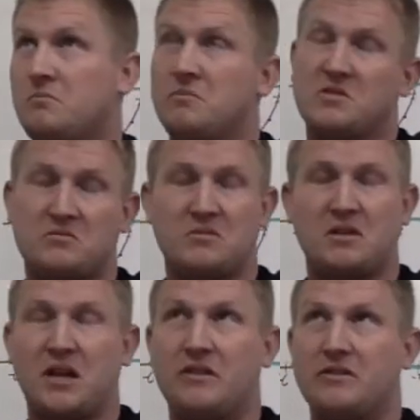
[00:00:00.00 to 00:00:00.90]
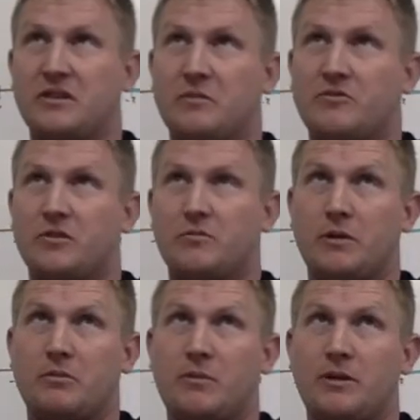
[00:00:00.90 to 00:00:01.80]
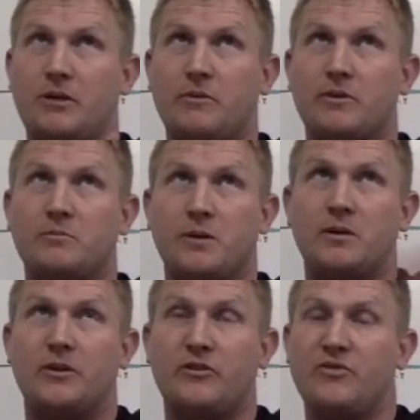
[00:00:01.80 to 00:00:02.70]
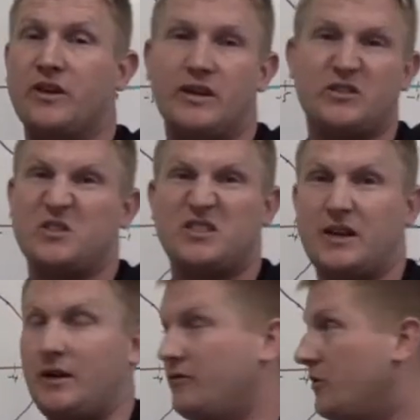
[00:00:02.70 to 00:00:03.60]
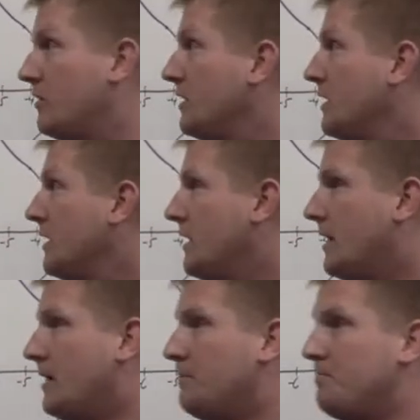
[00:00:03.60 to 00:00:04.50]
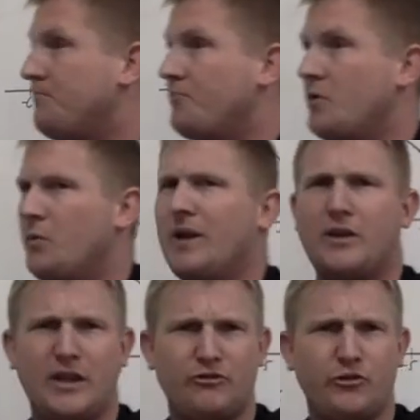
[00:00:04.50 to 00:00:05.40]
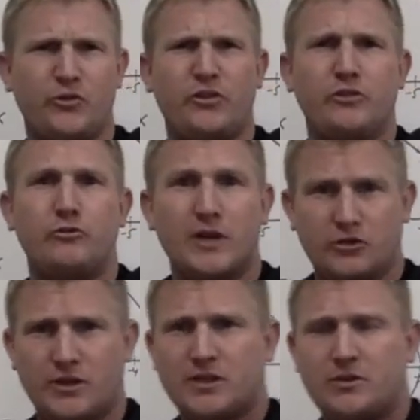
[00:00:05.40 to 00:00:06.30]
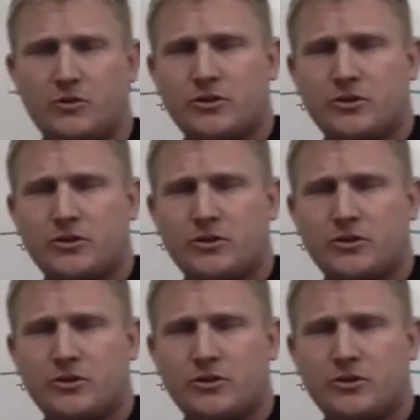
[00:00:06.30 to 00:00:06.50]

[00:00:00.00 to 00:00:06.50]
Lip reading: is kind of the same for the parabola anyways, but it's infinity, so it's not helpful. We had to introduce the directrix in order